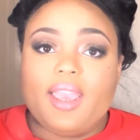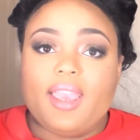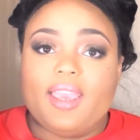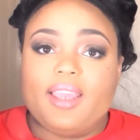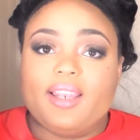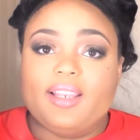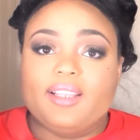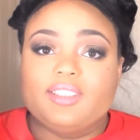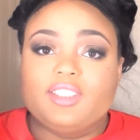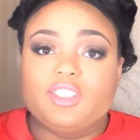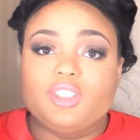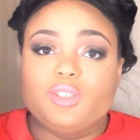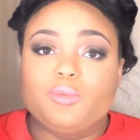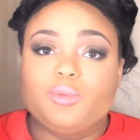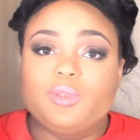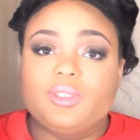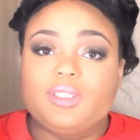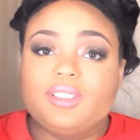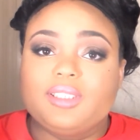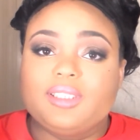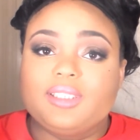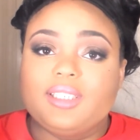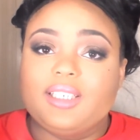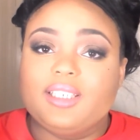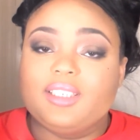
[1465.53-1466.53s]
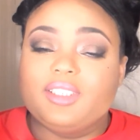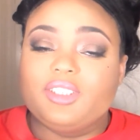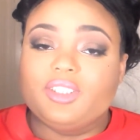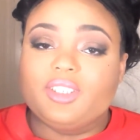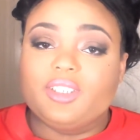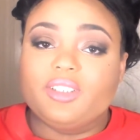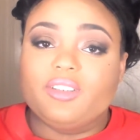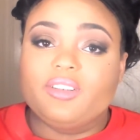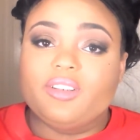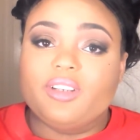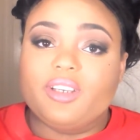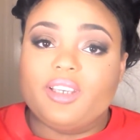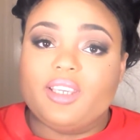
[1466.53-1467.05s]
And until we see each
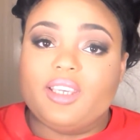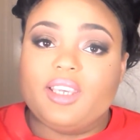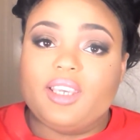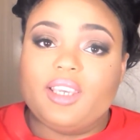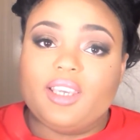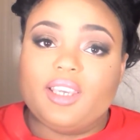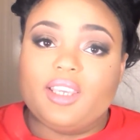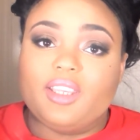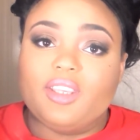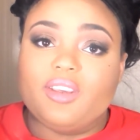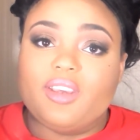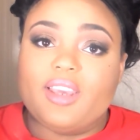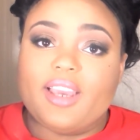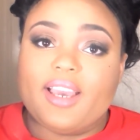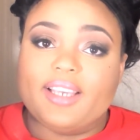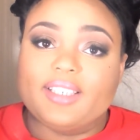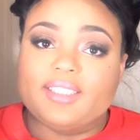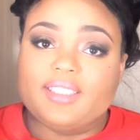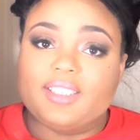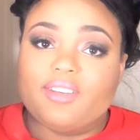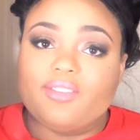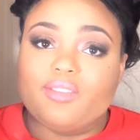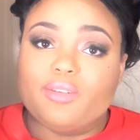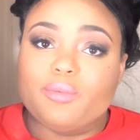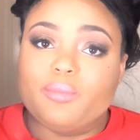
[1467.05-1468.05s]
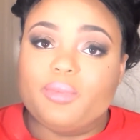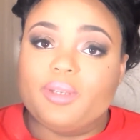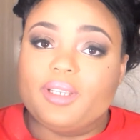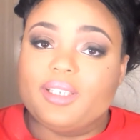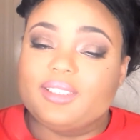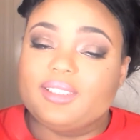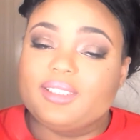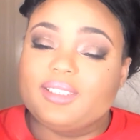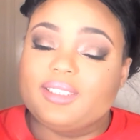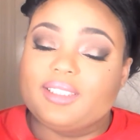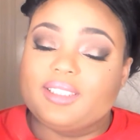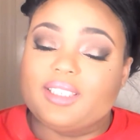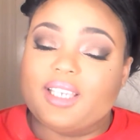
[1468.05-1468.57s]
other again, you guys have a
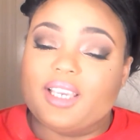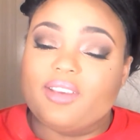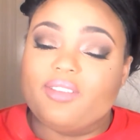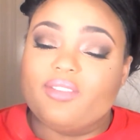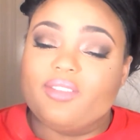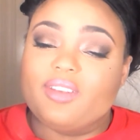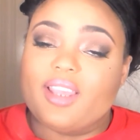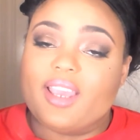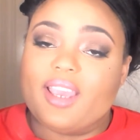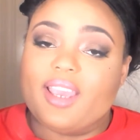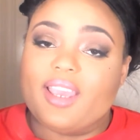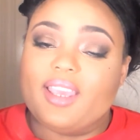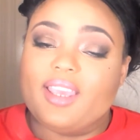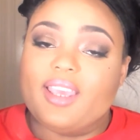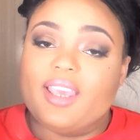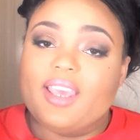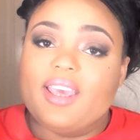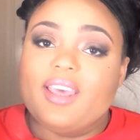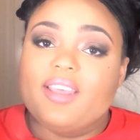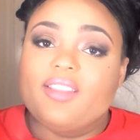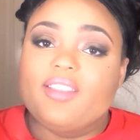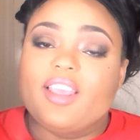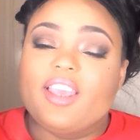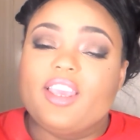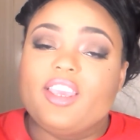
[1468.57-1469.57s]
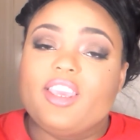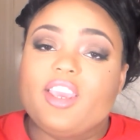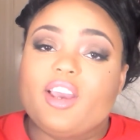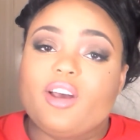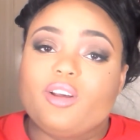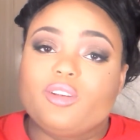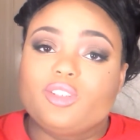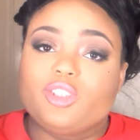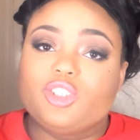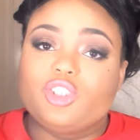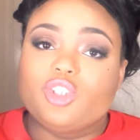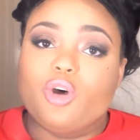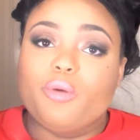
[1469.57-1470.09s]
blessed and safe day. Thank
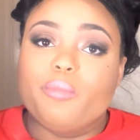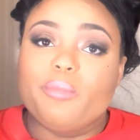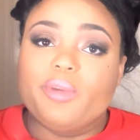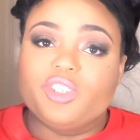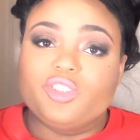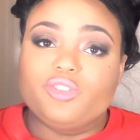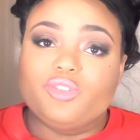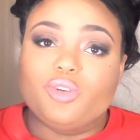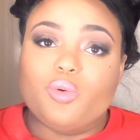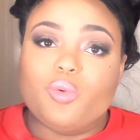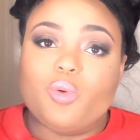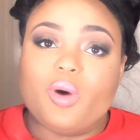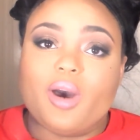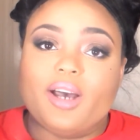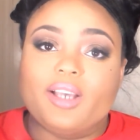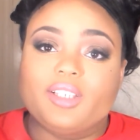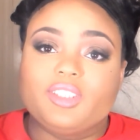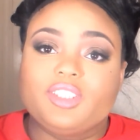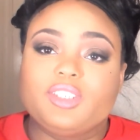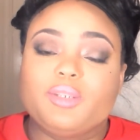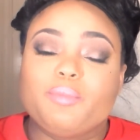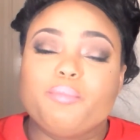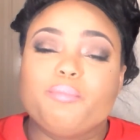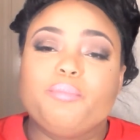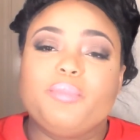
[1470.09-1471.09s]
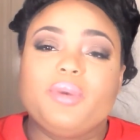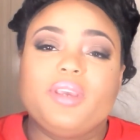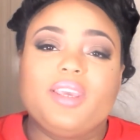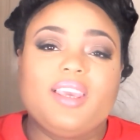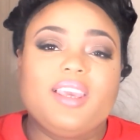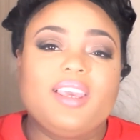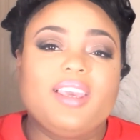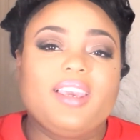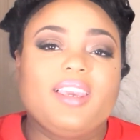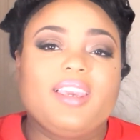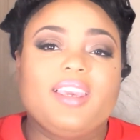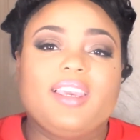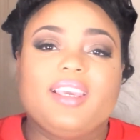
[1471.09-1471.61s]
y'all so much for watching.
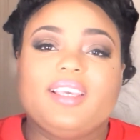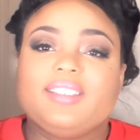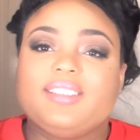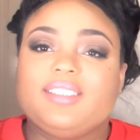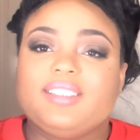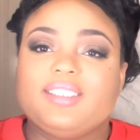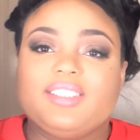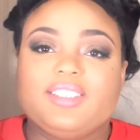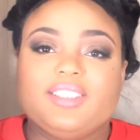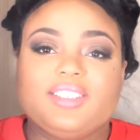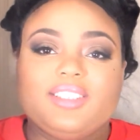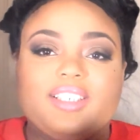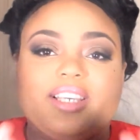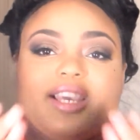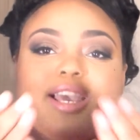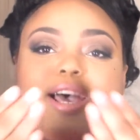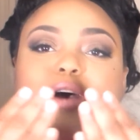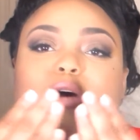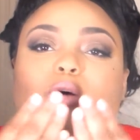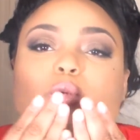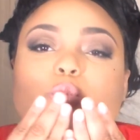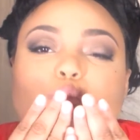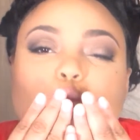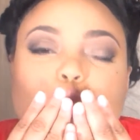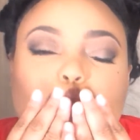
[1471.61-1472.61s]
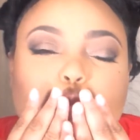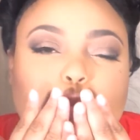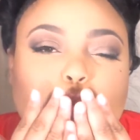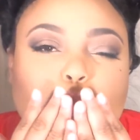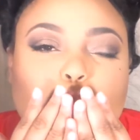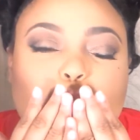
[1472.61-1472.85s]
Big kisses to y'all.